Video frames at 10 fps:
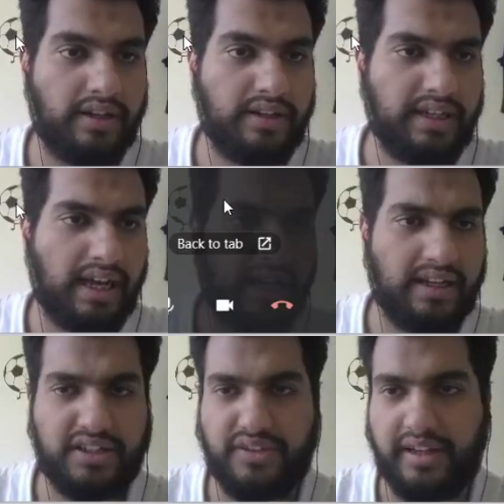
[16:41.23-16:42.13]
Yeah,
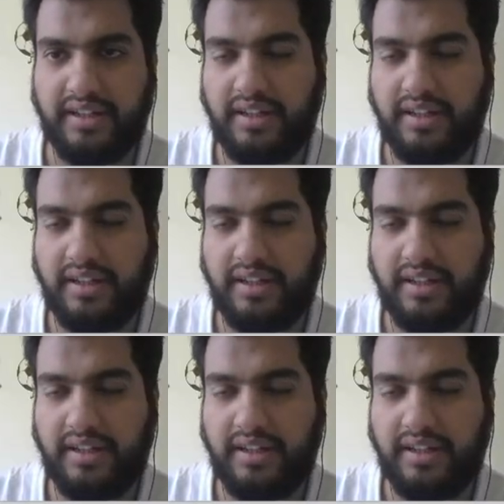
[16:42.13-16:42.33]
it's fine.